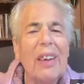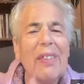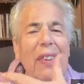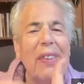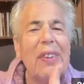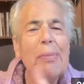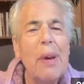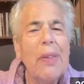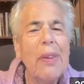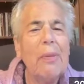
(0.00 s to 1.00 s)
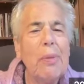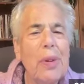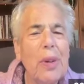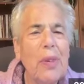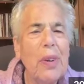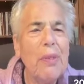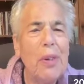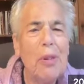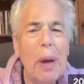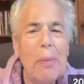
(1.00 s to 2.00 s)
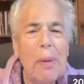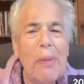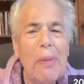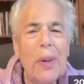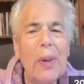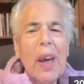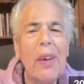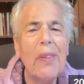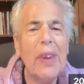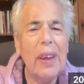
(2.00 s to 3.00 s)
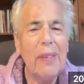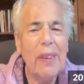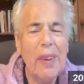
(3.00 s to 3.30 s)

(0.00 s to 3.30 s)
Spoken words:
that this method of preserving food might be very healthy,